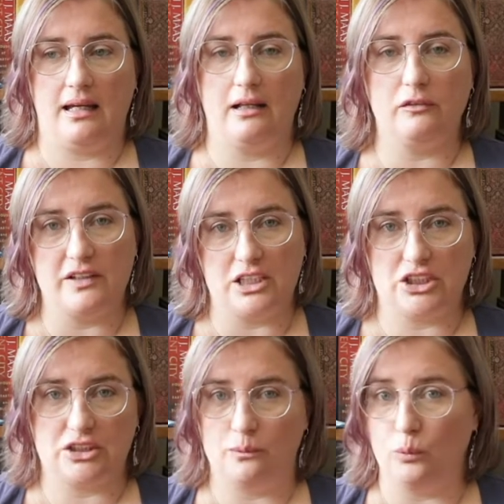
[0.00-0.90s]

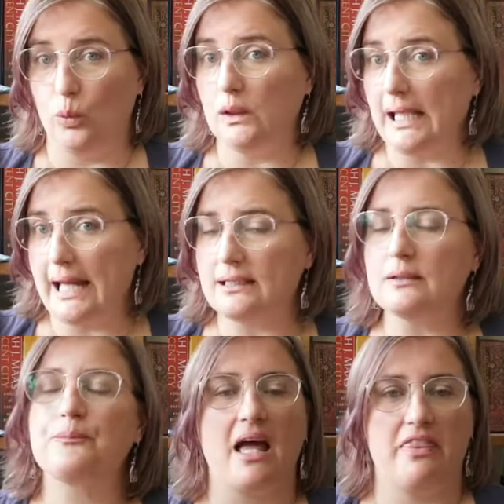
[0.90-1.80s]
elvish woodland
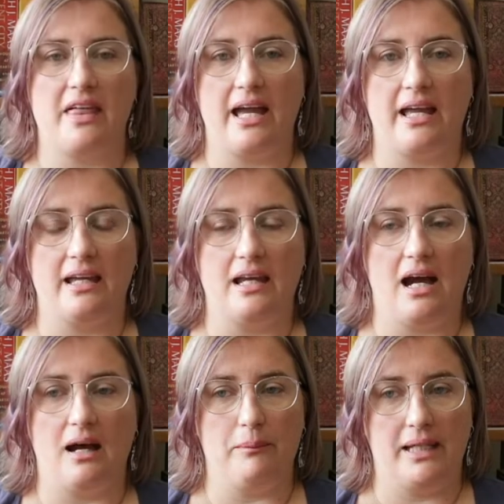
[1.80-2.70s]
and they
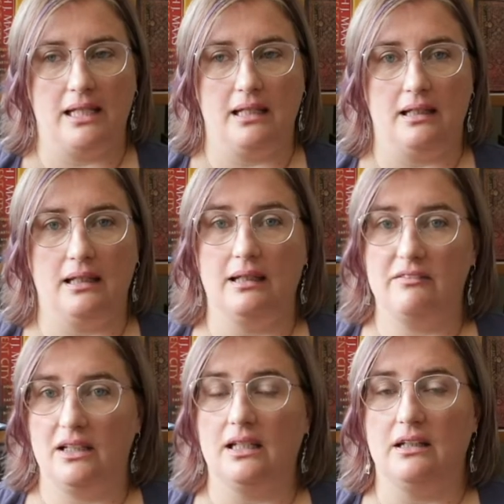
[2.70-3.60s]
are being
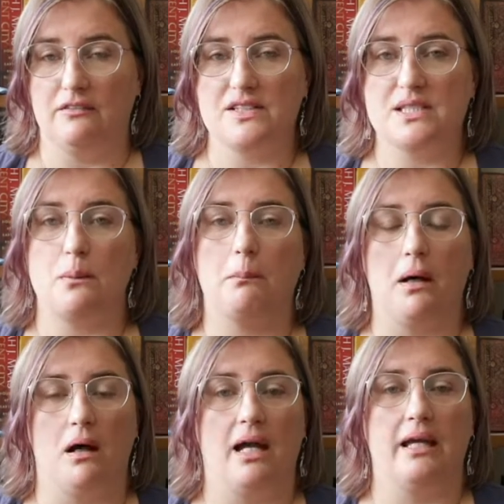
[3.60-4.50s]
given gifts
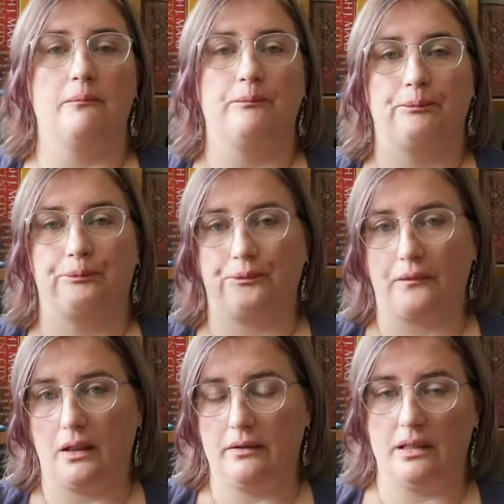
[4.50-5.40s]
by
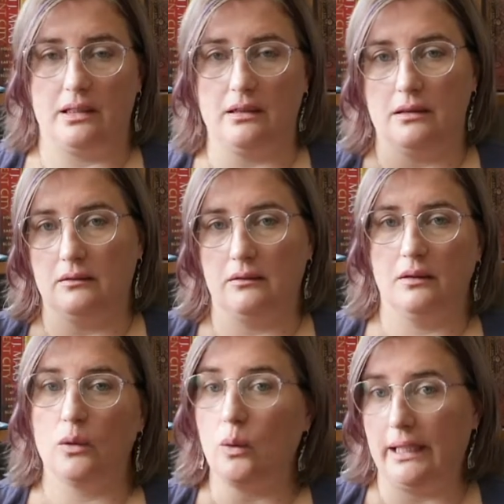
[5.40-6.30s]
the
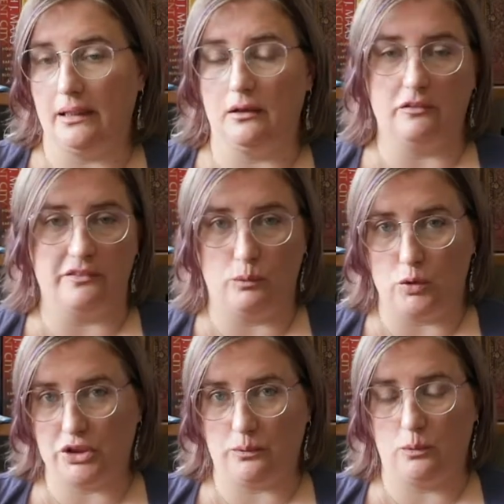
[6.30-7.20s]
Queen of the
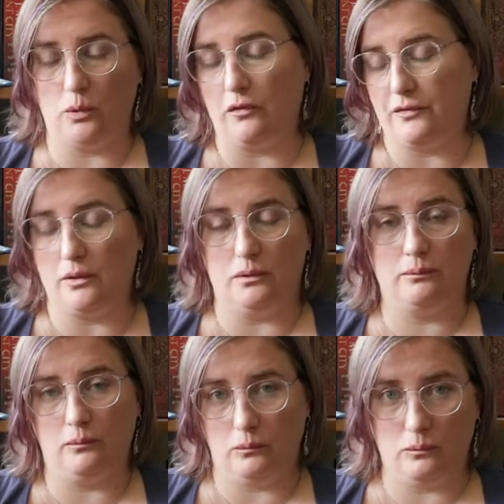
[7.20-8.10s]

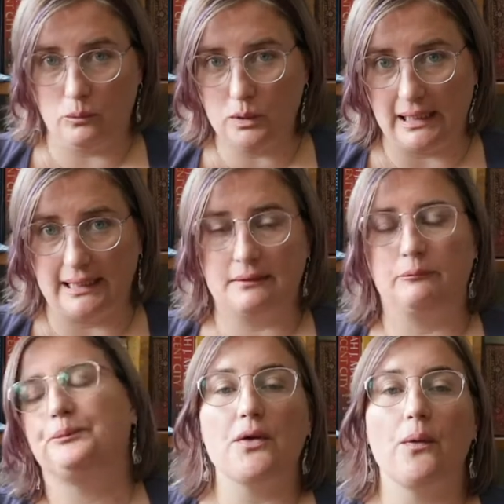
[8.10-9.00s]
Woodland.
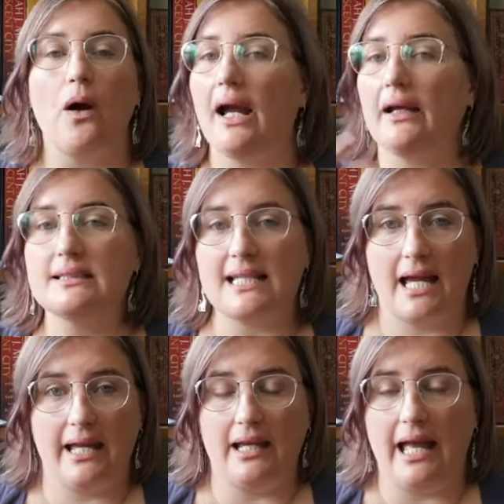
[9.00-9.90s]
So I could
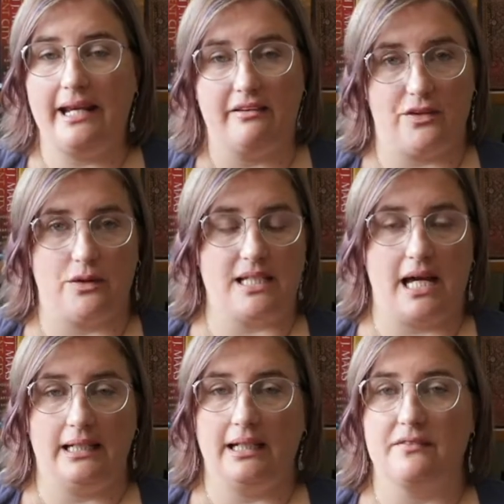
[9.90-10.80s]
say any of those
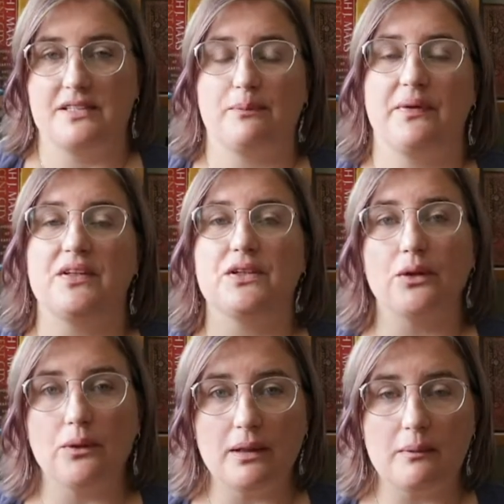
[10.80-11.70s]
8 gifts, but the
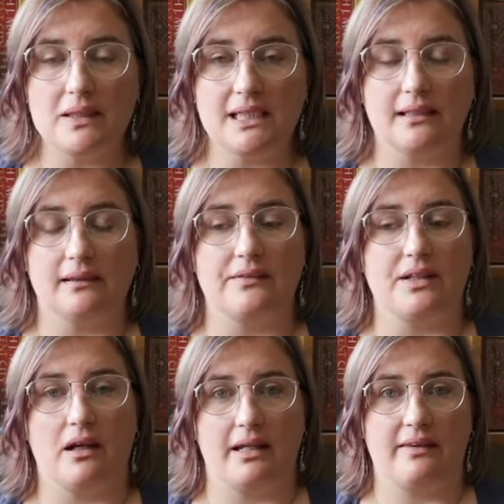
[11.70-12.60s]
two in particular that
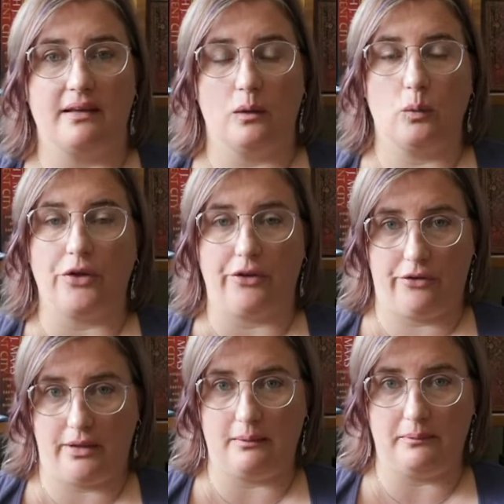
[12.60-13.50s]
I think were
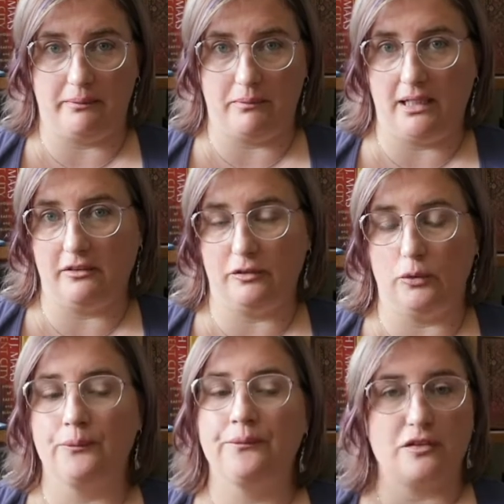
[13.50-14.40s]
incredibly
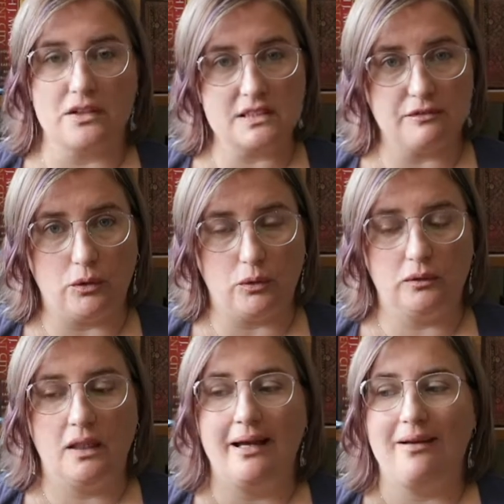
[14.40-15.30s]
meaningful. First of
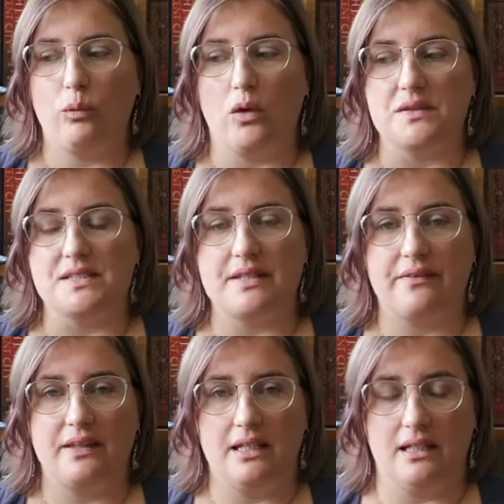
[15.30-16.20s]
all was
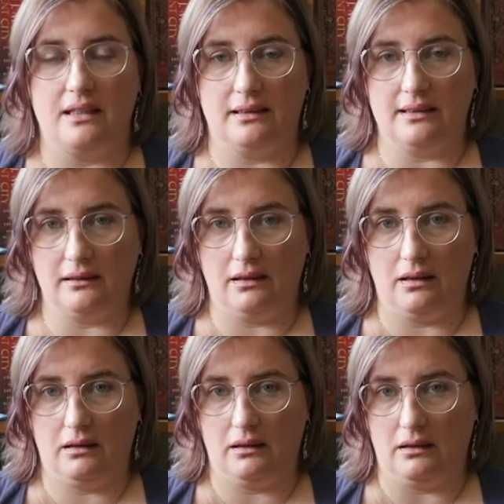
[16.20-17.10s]
the little
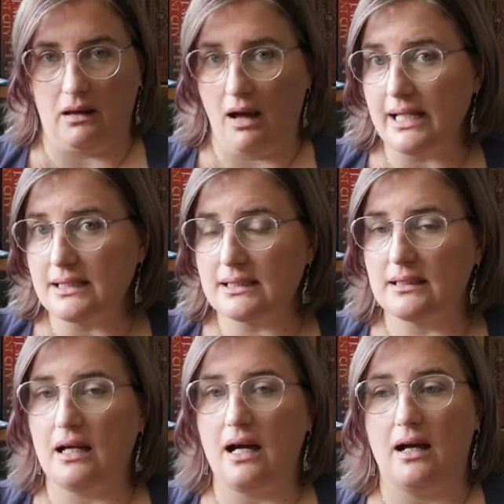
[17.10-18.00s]
light.
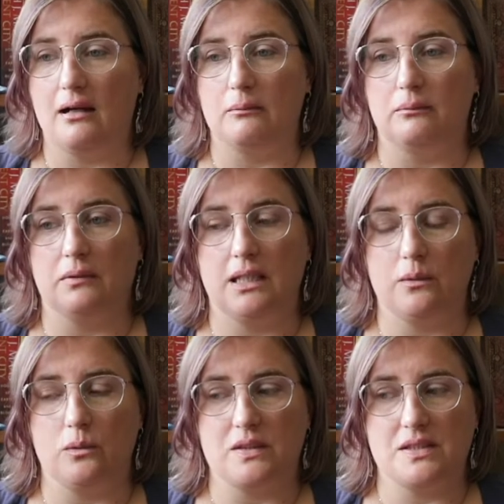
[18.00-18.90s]
It
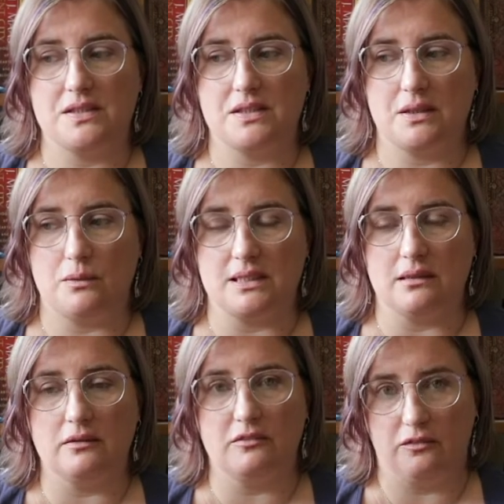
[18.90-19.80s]
was a
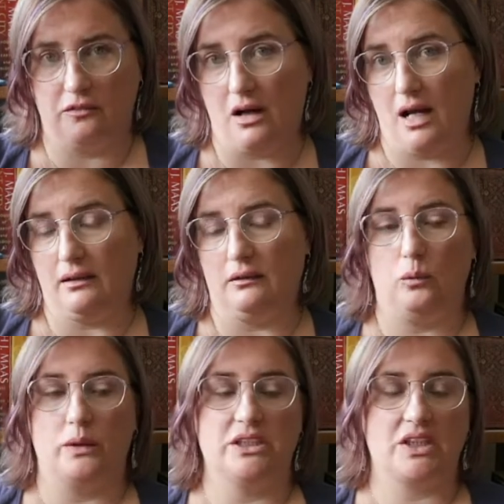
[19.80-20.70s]
little vial
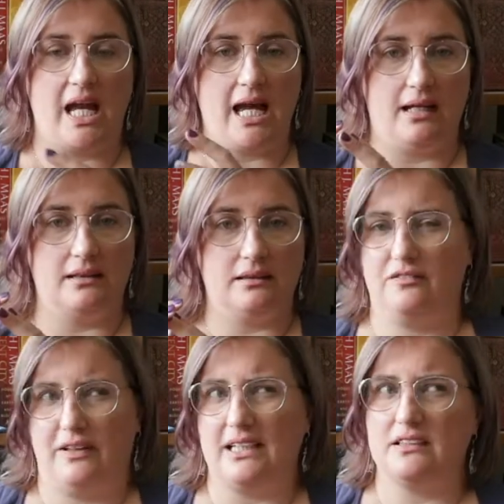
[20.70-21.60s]
which had
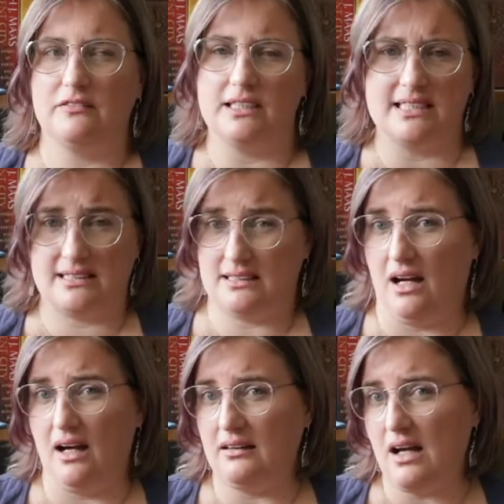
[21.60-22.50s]
effectively
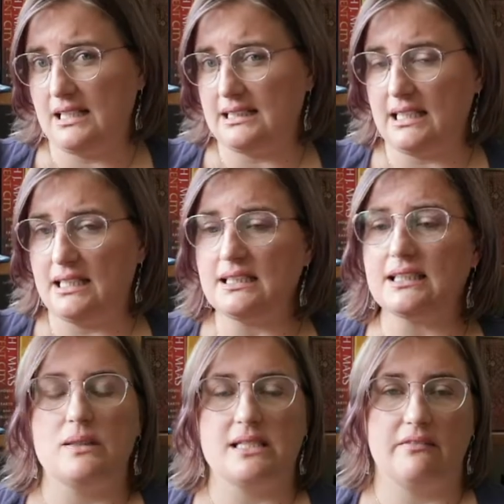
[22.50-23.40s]
starlight in it.
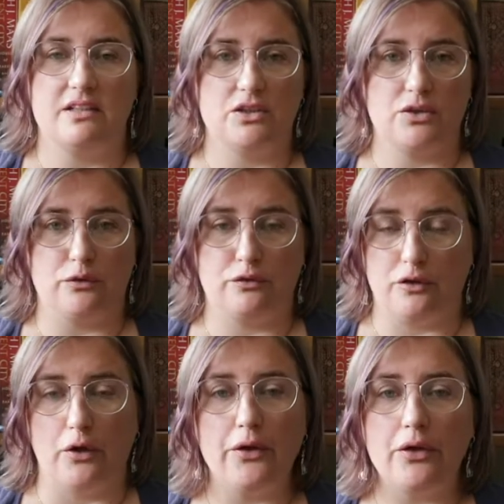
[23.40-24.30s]
It was given to
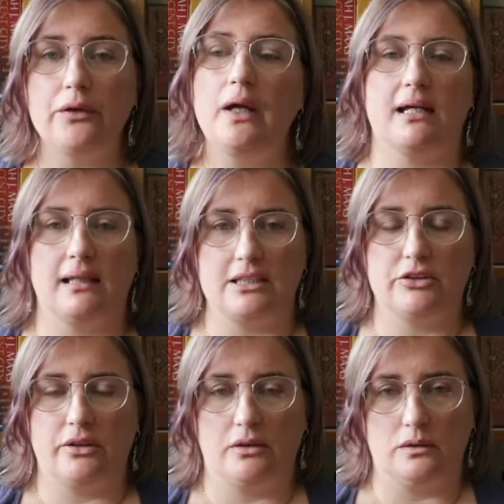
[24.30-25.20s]
Frodo, and
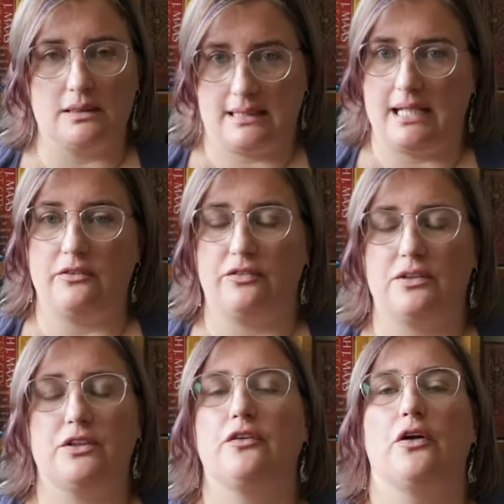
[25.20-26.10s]
Galadriel said
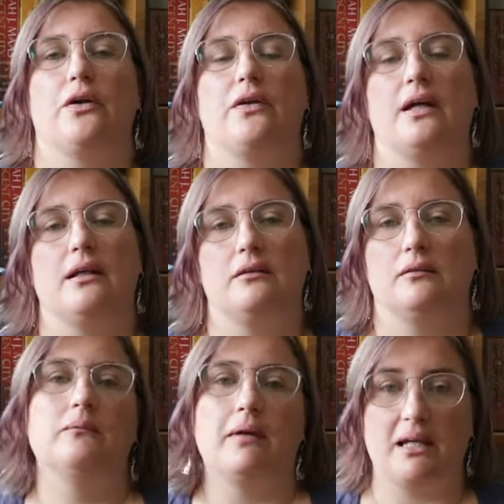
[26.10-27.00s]
to Frodo that
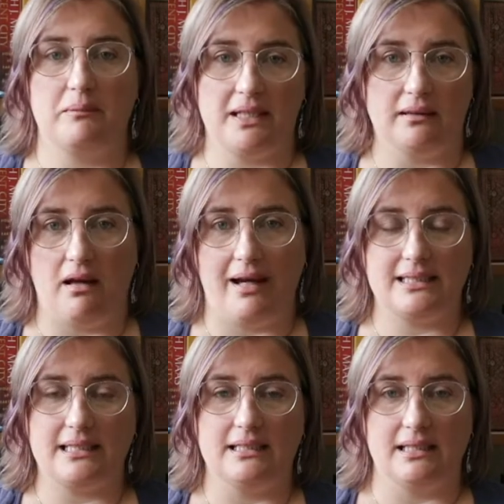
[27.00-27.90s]
may it be a
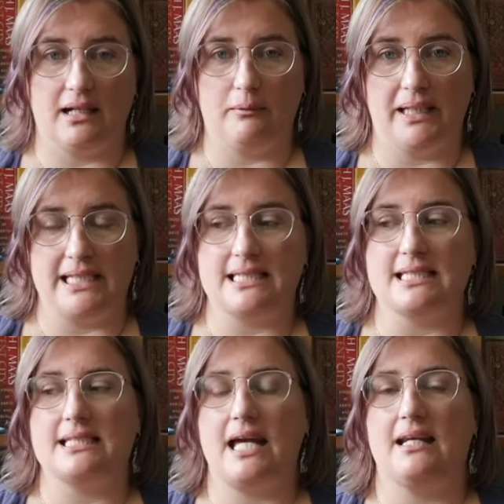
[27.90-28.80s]
light in dark
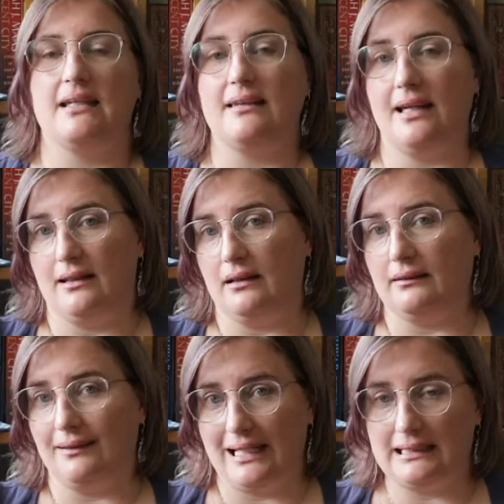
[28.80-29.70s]
places, and it then
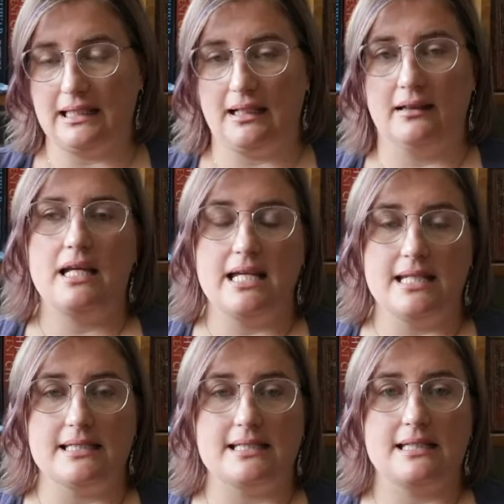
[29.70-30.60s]
later
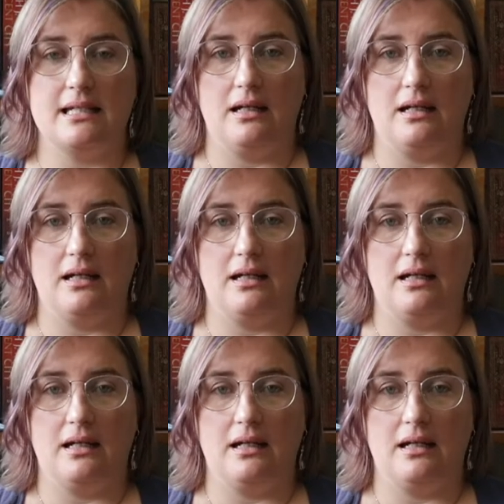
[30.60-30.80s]
is